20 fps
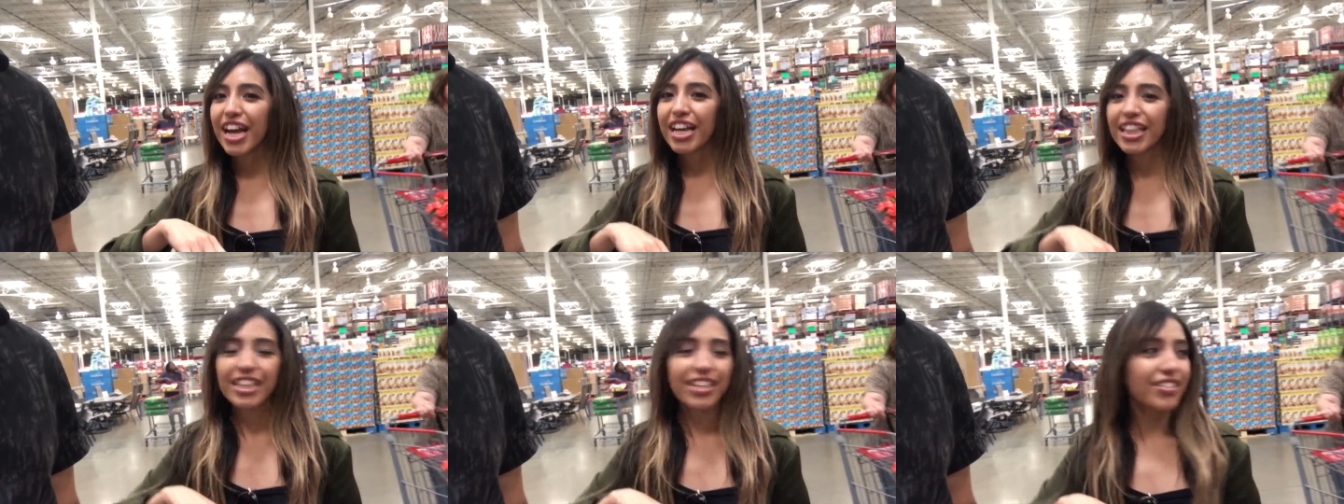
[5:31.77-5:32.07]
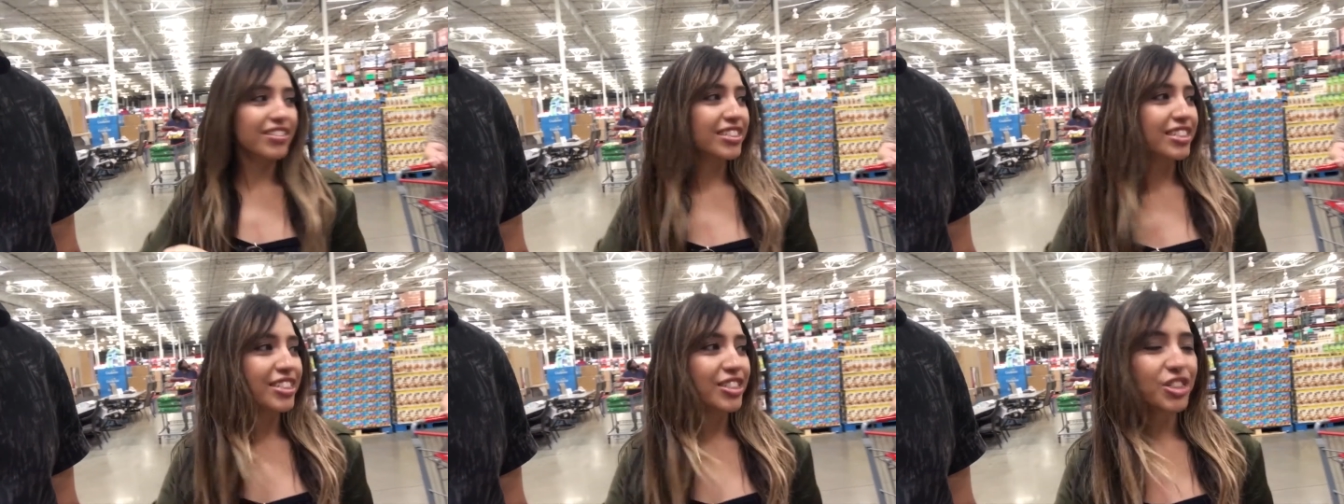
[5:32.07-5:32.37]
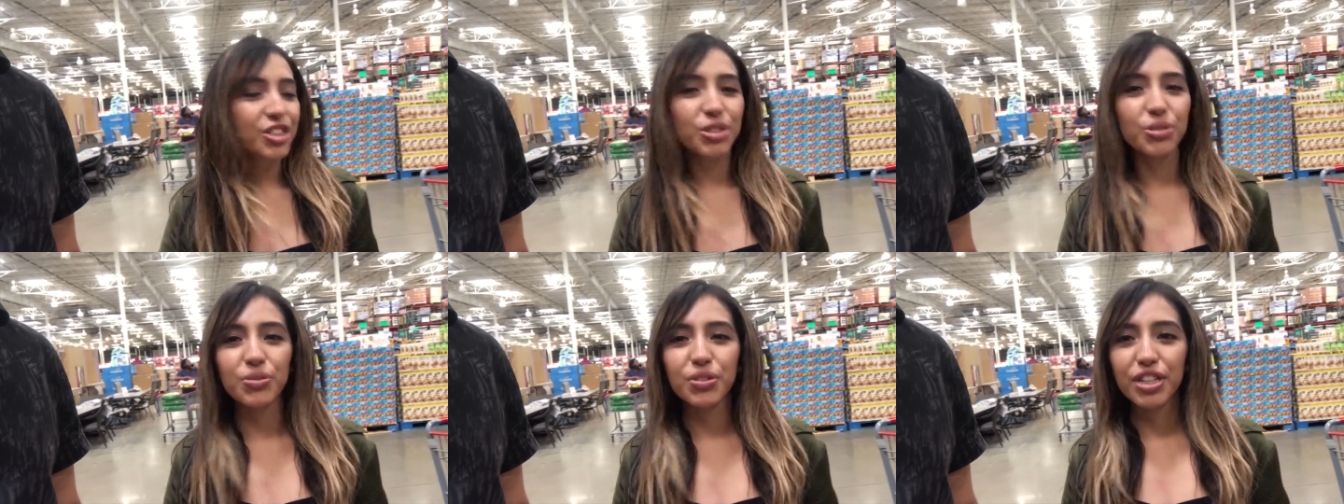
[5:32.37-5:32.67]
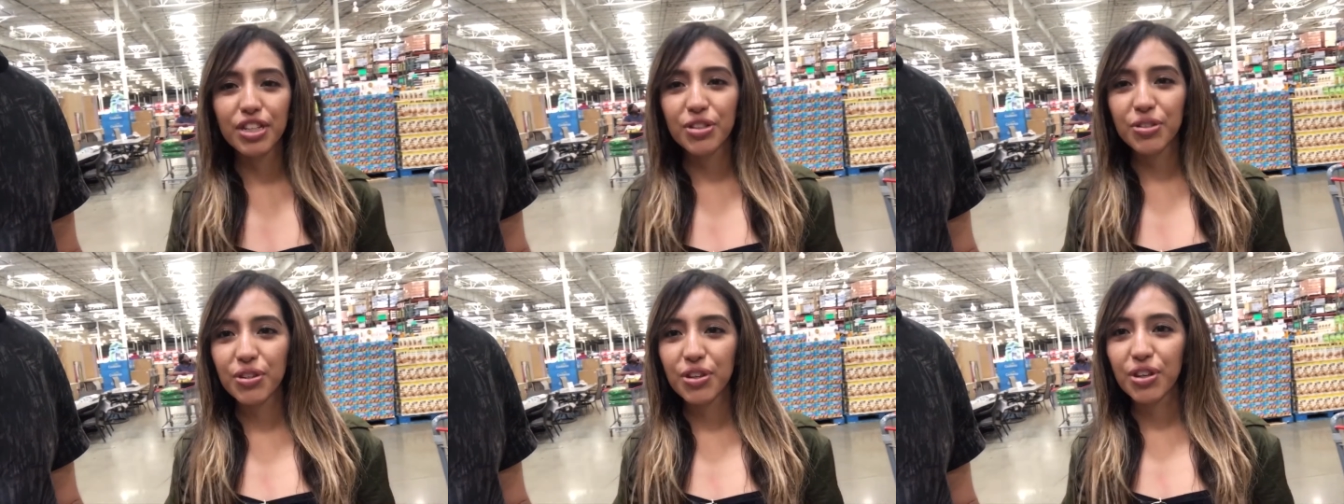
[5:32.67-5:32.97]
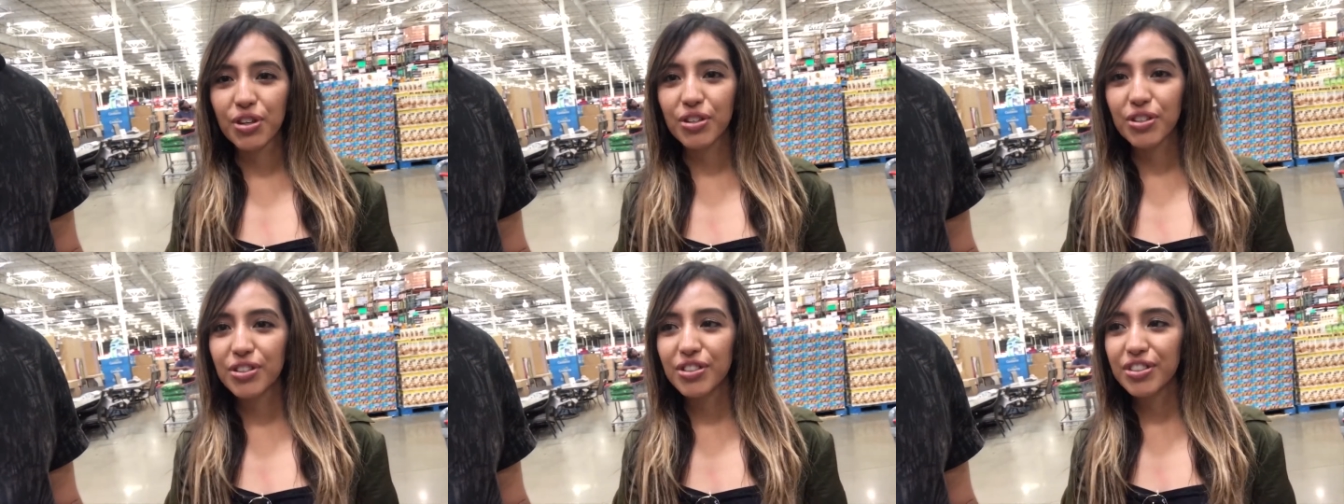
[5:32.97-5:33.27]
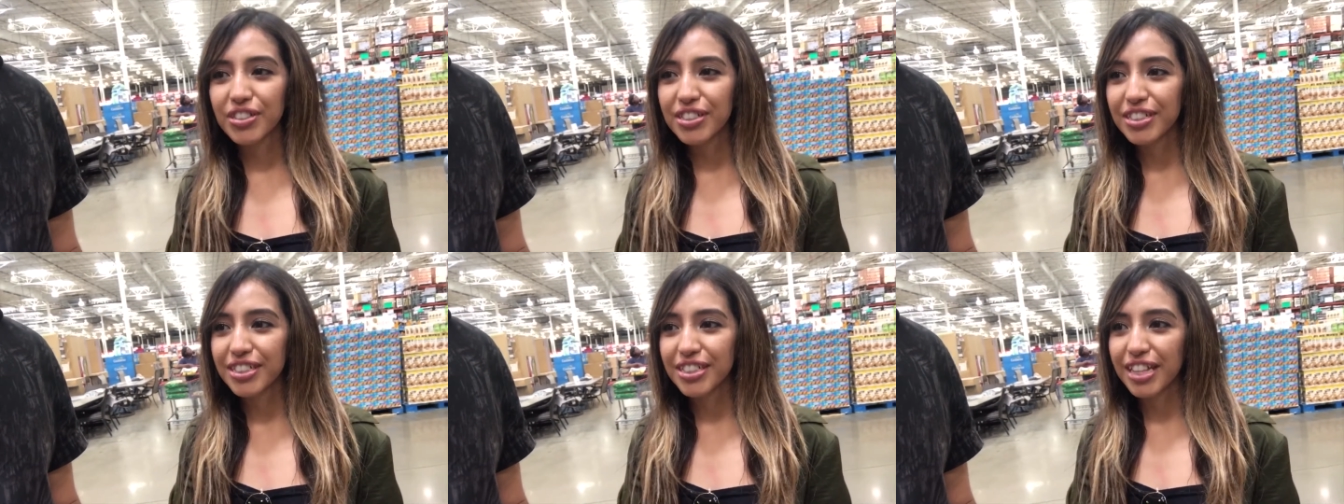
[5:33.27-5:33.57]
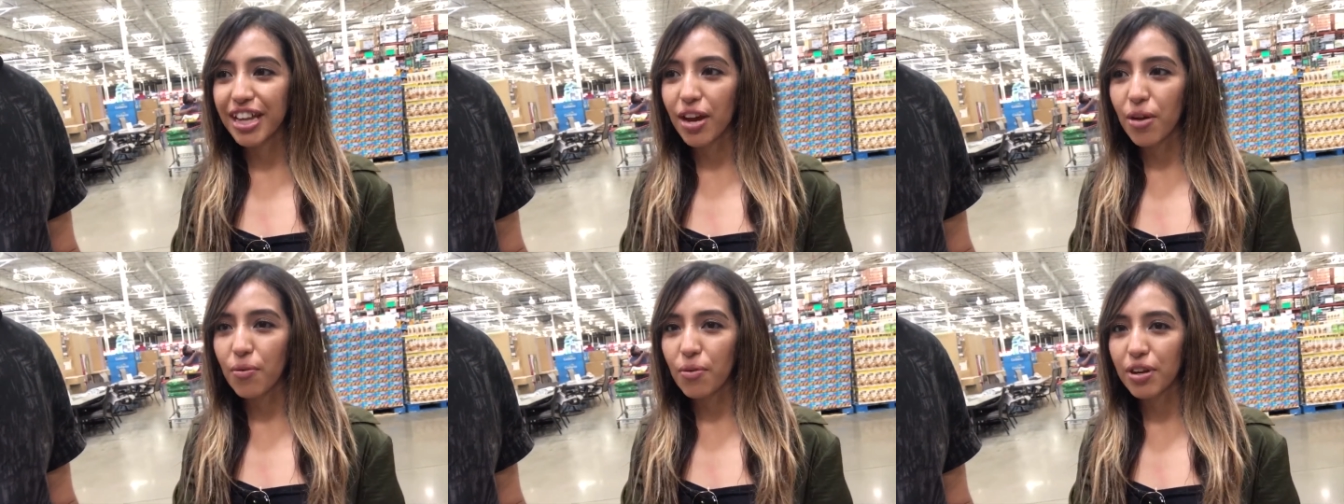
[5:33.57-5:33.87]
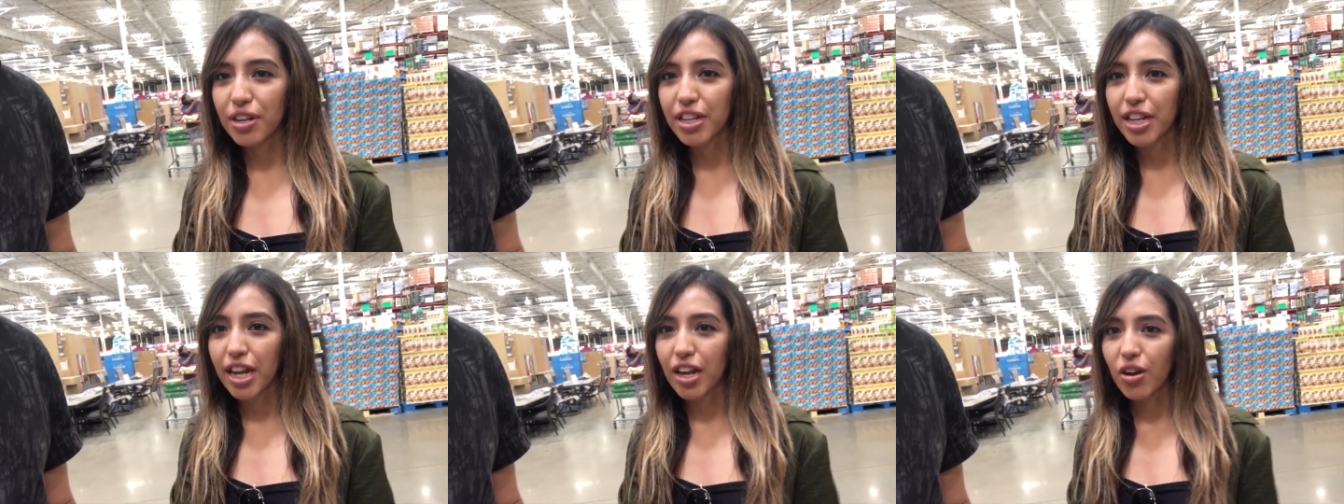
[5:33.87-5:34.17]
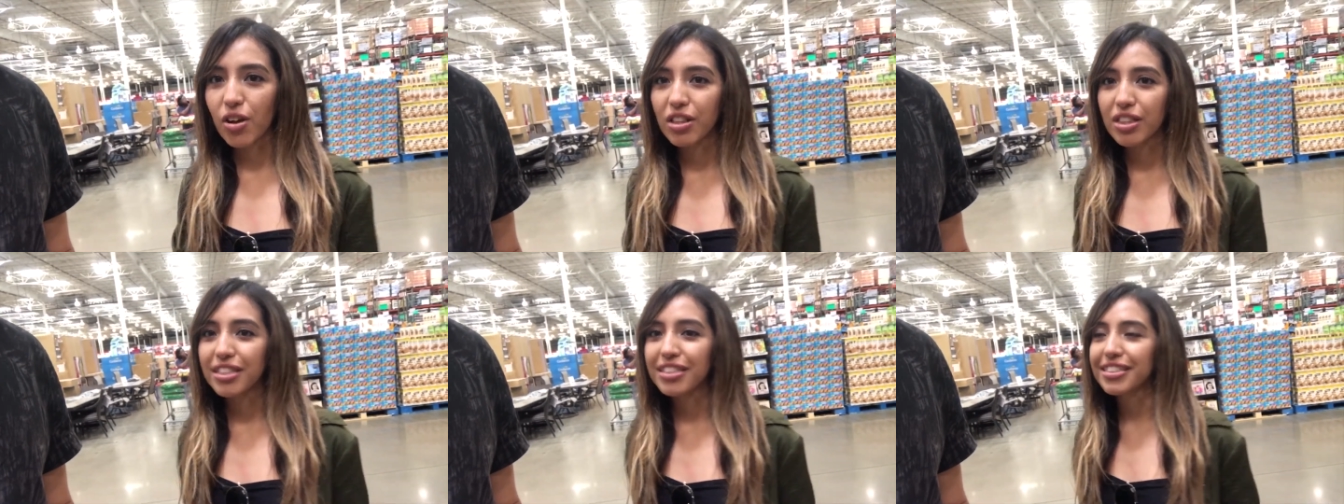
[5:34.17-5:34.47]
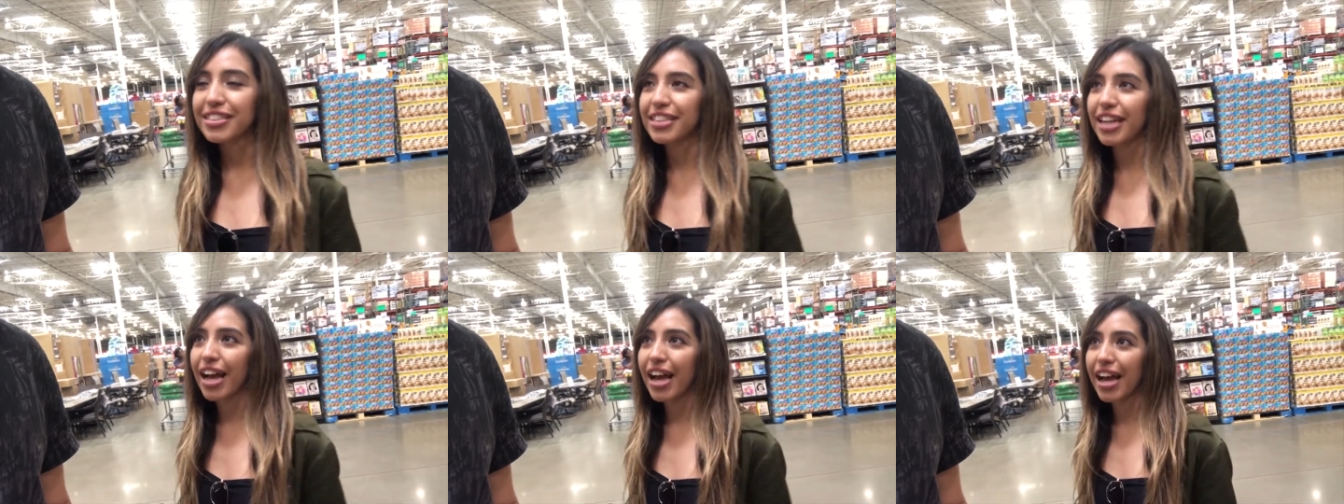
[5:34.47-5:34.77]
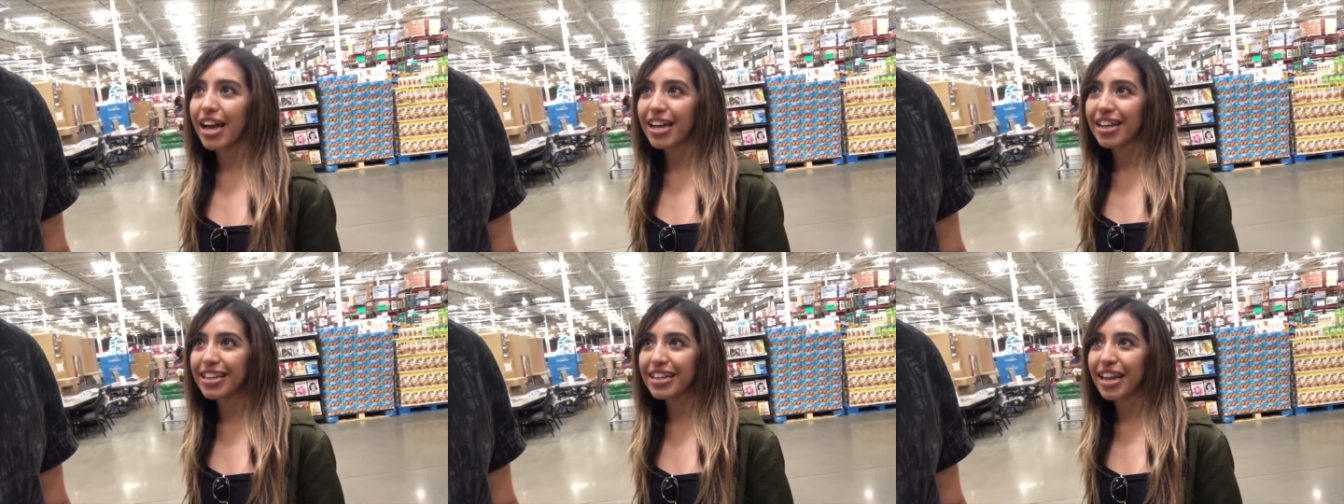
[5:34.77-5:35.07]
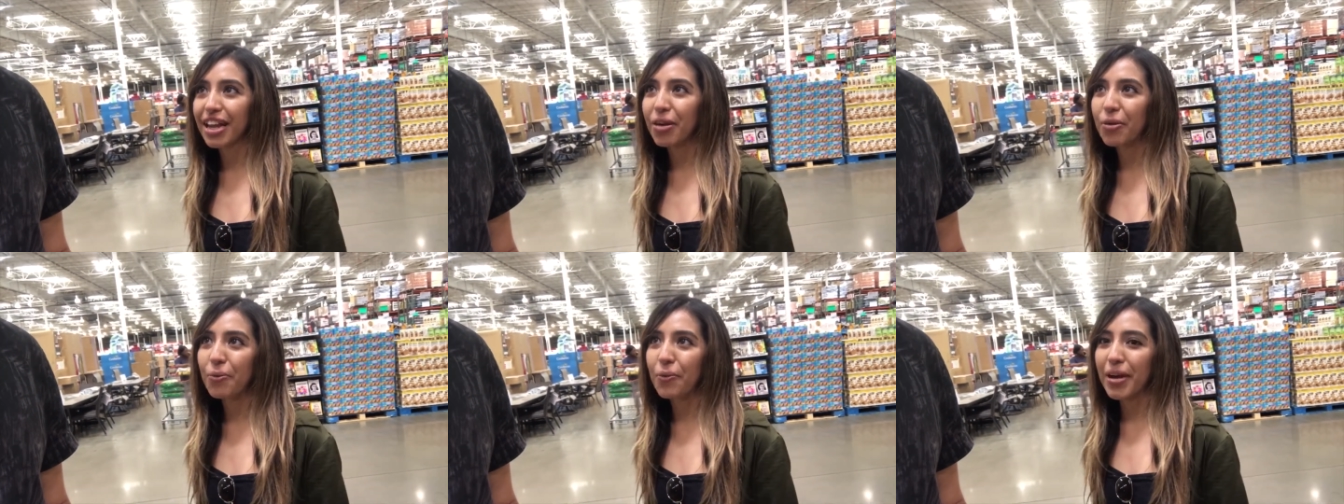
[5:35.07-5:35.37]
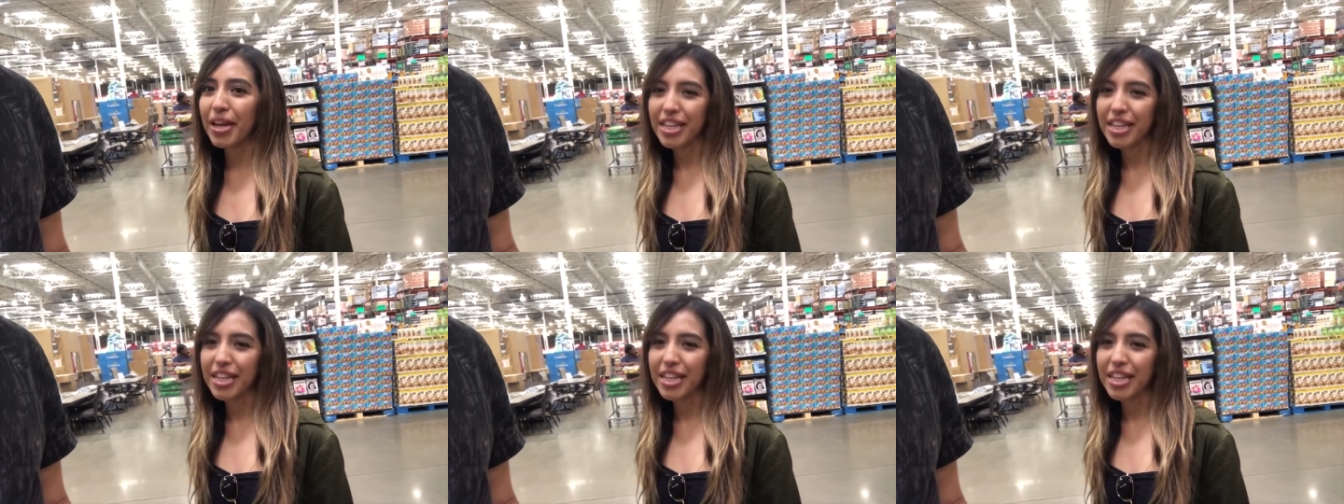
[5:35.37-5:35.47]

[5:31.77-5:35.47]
and there was these two little girls that were like on the side like